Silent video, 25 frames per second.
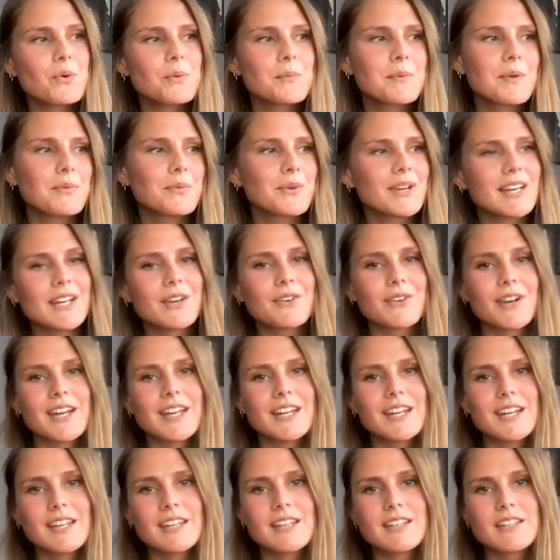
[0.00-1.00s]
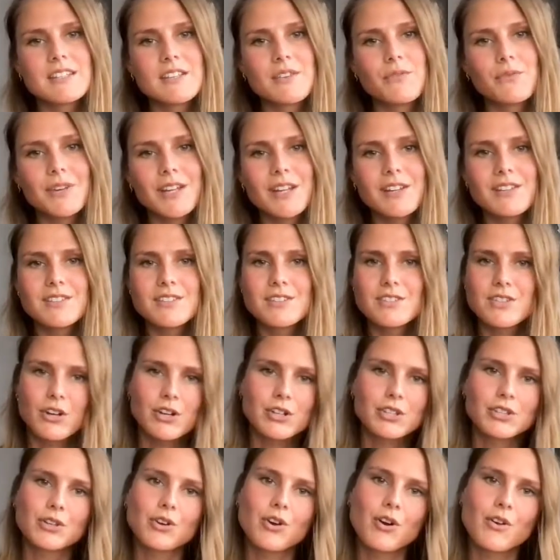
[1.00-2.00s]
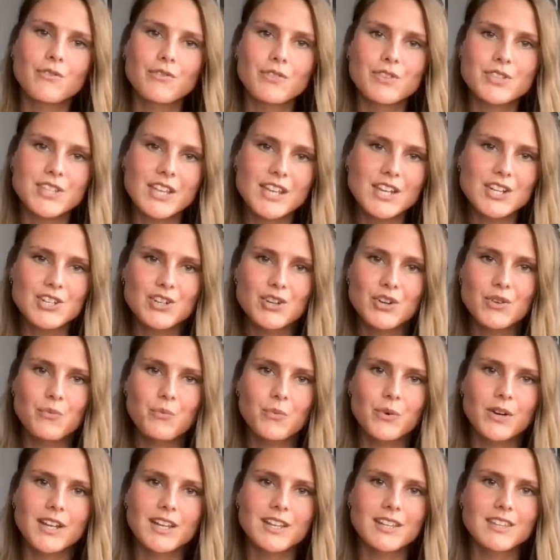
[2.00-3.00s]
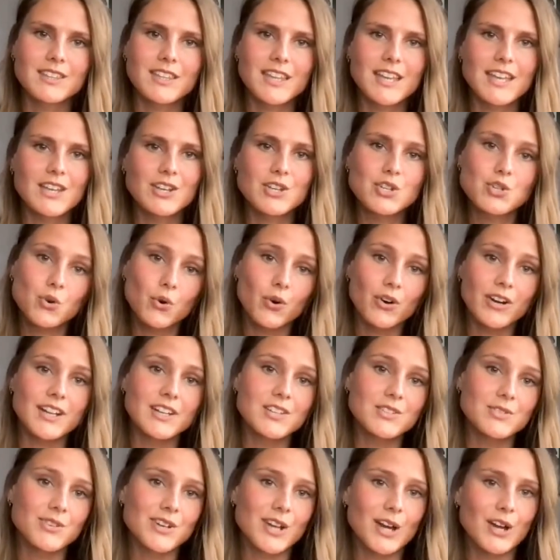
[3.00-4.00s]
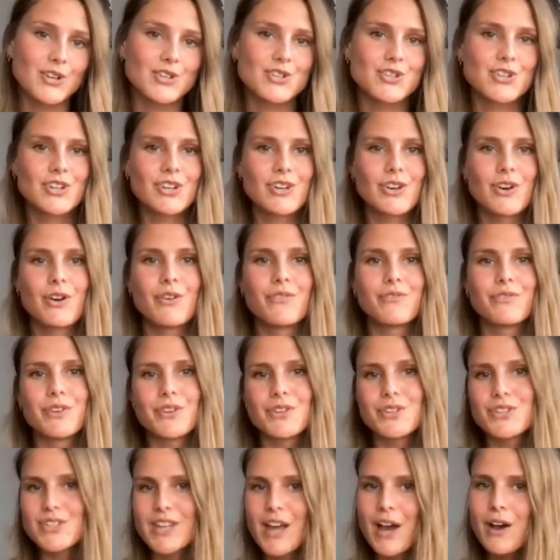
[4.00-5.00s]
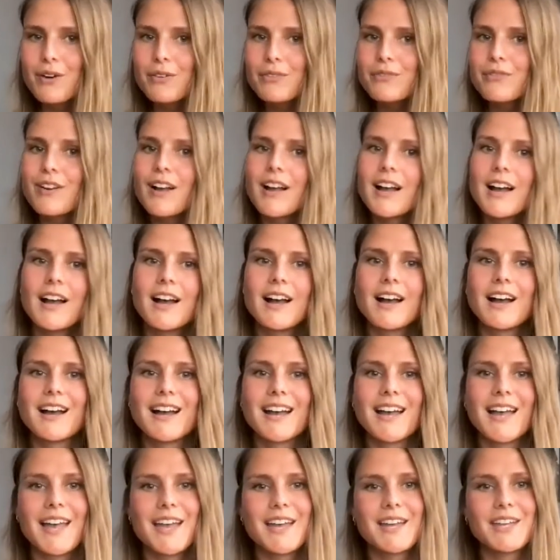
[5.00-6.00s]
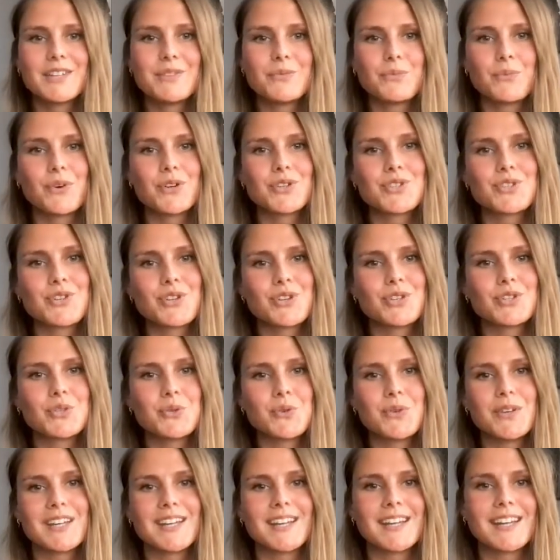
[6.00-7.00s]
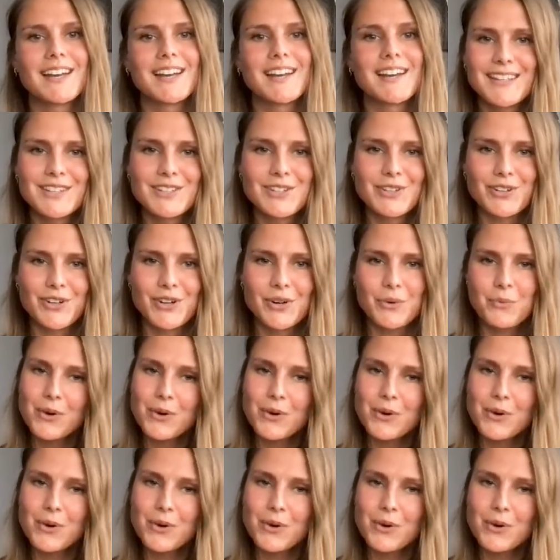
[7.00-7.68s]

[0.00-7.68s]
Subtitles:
would be really great is if we can start the conversation with a short introduction of yourself and what you're doing in your